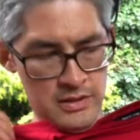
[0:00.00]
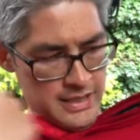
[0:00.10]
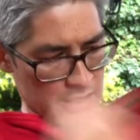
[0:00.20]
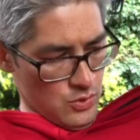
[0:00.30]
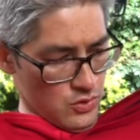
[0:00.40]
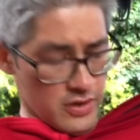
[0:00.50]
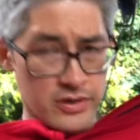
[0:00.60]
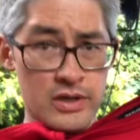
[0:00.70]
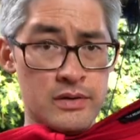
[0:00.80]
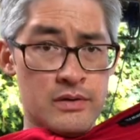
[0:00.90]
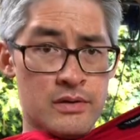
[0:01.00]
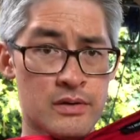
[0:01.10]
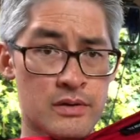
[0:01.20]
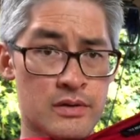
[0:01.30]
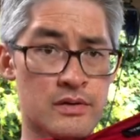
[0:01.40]
that little logo,
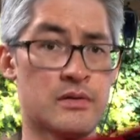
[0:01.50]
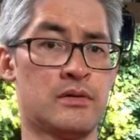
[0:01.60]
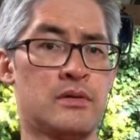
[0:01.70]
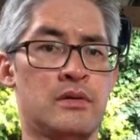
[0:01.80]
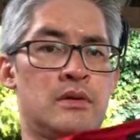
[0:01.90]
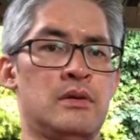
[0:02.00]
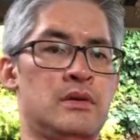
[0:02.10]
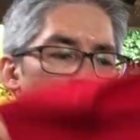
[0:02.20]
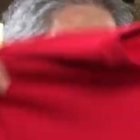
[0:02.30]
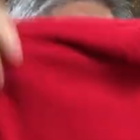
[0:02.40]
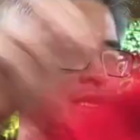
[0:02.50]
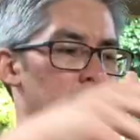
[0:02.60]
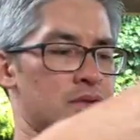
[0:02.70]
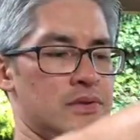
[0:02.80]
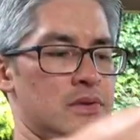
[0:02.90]
that
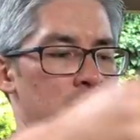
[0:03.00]
is